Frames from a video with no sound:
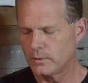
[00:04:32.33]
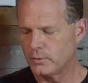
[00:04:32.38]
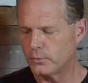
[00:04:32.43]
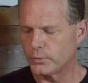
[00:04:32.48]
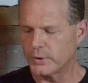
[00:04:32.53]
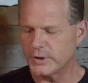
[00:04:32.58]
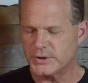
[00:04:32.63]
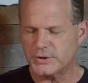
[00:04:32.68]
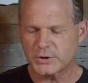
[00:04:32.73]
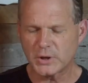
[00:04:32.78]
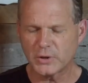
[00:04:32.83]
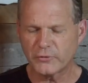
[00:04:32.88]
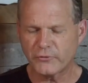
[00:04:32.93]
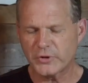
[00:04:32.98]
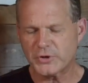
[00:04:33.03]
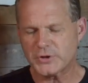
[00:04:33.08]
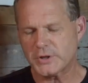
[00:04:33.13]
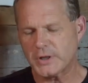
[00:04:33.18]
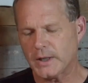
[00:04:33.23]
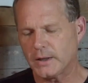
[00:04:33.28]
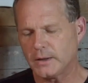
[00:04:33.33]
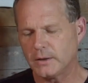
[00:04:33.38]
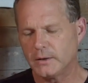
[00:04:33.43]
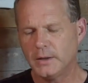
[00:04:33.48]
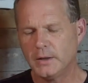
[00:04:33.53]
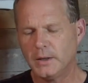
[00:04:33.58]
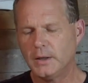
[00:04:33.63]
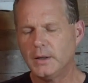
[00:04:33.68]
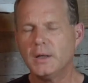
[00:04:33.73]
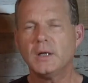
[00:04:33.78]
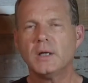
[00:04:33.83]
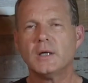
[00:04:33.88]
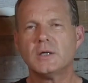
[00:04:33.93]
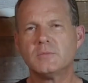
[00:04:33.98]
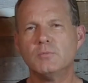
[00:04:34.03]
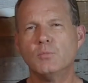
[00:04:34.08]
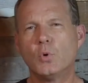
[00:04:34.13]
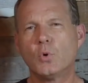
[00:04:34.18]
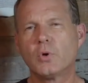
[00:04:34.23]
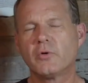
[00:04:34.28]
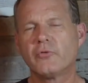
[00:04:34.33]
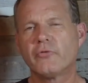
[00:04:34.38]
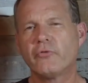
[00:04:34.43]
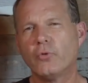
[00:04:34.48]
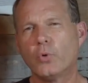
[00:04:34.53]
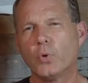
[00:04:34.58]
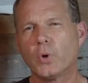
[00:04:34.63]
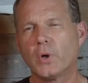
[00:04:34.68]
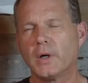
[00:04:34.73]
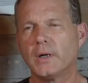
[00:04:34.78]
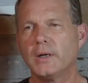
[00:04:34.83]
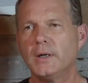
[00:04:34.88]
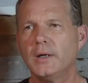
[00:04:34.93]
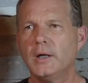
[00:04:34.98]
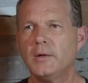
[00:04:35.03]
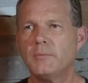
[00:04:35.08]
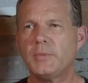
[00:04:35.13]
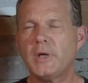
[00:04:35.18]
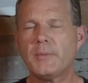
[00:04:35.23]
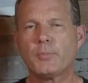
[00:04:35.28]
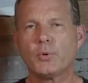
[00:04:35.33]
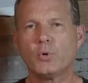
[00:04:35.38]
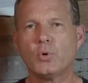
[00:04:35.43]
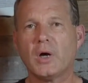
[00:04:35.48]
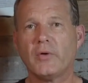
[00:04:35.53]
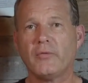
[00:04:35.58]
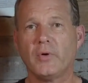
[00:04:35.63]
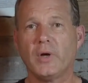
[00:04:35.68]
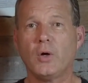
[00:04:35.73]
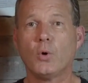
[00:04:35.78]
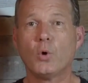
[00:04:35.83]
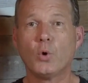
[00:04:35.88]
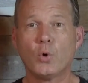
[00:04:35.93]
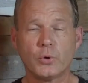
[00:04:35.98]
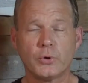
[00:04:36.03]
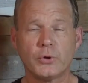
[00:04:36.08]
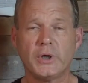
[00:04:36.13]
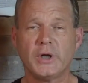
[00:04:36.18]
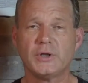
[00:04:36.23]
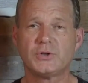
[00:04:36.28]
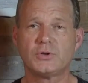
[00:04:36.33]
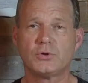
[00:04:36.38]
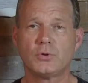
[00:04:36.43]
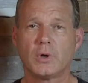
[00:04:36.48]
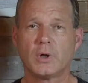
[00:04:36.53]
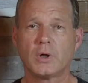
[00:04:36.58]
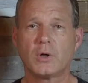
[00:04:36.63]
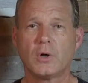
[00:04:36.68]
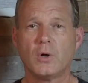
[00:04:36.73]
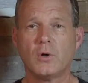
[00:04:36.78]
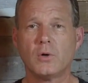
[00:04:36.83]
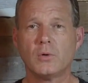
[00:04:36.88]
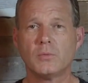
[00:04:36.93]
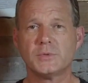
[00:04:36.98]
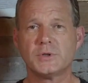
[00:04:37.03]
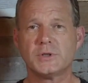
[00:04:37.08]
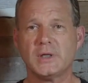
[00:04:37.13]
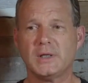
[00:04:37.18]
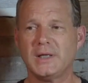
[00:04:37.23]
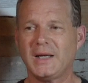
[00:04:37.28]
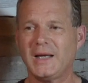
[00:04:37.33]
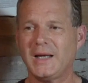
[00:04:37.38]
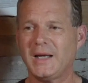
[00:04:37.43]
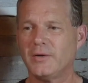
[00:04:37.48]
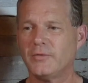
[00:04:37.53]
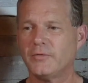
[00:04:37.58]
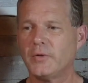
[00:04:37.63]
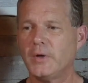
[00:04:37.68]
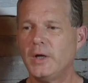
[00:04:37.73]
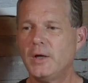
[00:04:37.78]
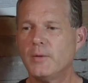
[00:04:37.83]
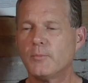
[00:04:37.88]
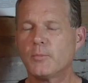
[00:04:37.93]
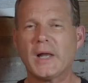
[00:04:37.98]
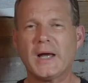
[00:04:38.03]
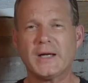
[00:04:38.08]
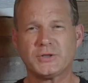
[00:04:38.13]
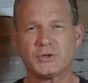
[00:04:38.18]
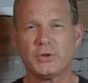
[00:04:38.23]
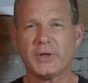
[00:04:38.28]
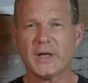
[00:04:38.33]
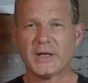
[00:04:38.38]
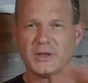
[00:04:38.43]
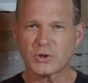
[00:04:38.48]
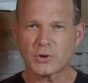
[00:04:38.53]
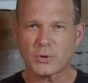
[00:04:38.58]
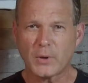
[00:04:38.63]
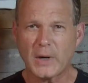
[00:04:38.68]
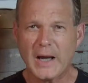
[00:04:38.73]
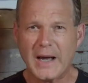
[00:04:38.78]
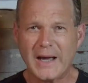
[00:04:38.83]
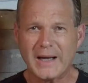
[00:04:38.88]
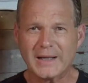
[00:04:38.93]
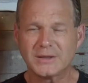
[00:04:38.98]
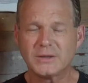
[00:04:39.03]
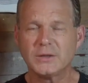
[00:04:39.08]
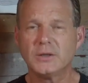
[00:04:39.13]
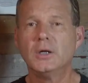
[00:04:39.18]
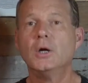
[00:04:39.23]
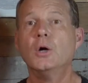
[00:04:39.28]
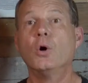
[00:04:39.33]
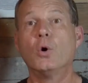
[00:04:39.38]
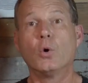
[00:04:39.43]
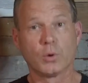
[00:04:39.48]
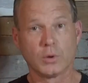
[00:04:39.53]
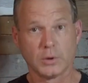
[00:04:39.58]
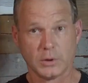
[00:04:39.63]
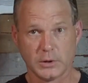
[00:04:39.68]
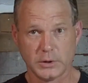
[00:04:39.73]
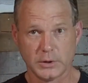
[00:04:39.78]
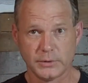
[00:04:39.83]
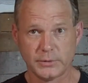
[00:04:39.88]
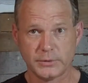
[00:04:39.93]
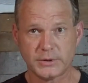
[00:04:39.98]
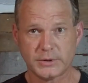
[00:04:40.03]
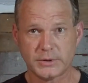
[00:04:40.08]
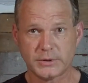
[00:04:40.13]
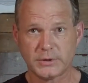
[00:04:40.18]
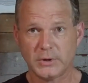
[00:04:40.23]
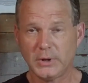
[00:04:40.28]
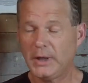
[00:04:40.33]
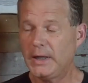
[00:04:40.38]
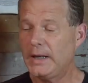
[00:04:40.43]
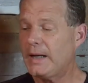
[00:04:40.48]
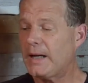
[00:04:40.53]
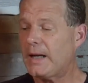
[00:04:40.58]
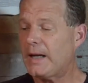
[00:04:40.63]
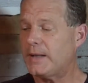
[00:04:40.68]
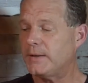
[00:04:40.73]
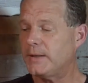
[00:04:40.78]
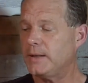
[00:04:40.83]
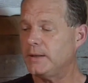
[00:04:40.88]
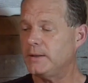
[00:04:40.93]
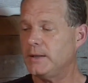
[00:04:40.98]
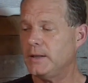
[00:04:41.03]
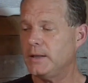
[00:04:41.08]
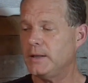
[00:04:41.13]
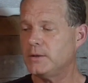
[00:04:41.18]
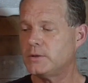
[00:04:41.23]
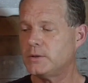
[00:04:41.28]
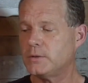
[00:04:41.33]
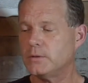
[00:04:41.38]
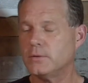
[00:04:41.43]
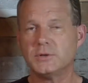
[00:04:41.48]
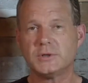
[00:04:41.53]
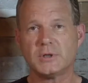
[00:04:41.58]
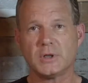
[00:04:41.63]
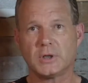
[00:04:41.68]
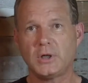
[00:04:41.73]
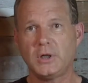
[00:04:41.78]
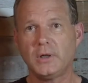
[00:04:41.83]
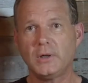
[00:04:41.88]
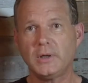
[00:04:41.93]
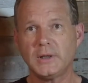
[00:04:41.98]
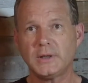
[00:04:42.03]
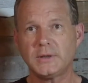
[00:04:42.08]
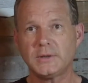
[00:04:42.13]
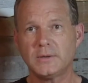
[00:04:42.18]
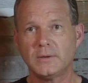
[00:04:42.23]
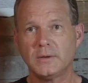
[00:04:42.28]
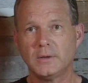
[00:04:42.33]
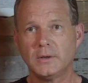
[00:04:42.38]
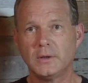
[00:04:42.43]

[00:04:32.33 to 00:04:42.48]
Resurfacing is more for people who have older historic homes and they have plaster that's cracked or loose and they need to secure it.